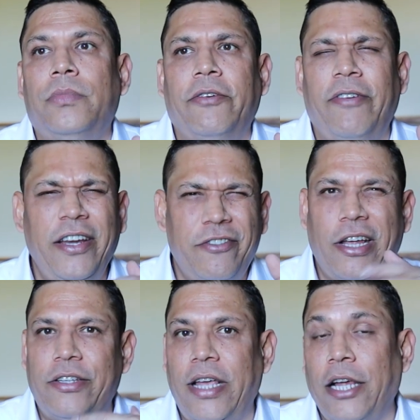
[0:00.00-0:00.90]
They're very
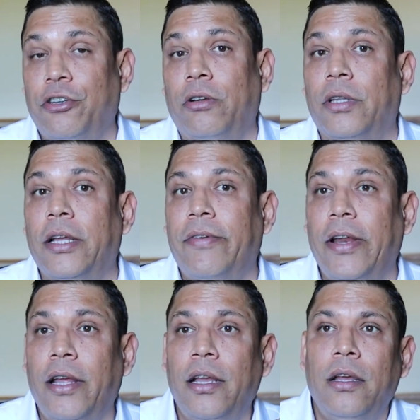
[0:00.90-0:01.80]
transactional, they're
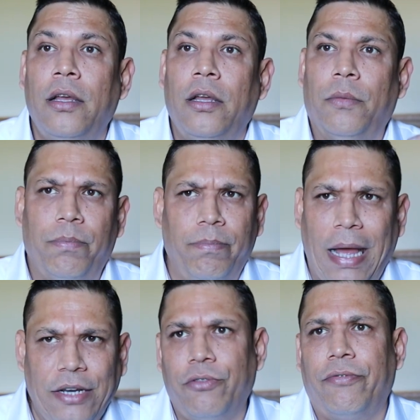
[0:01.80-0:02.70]
very
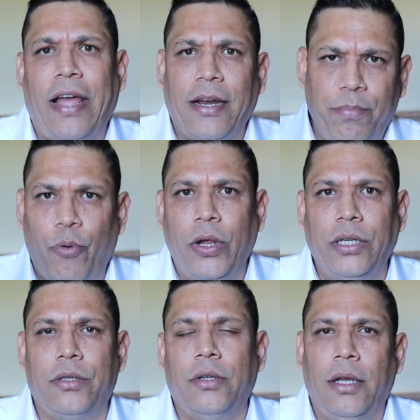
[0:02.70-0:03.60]
matter of fact,
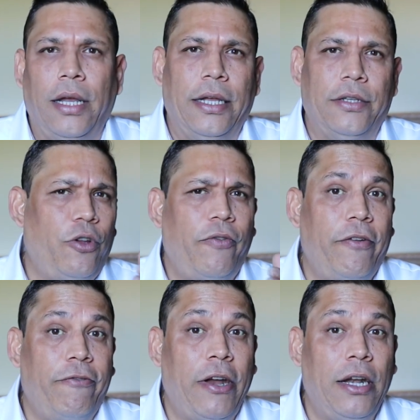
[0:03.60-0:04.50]
point is not
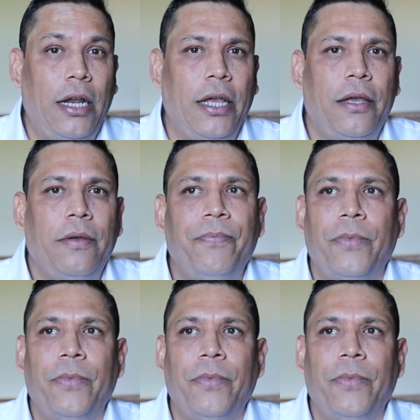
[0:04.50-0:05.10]
very friendly.